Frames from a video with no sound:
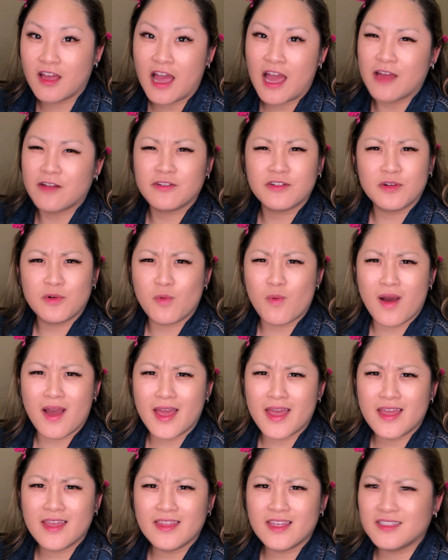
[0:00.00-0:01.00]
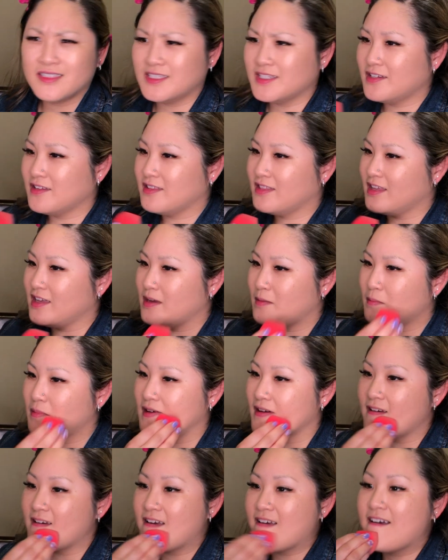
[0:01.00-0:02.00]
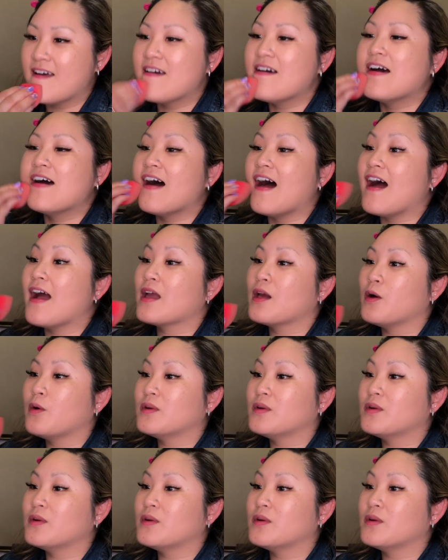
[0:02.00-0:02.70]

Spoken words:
I don't know why that's a good thing, but I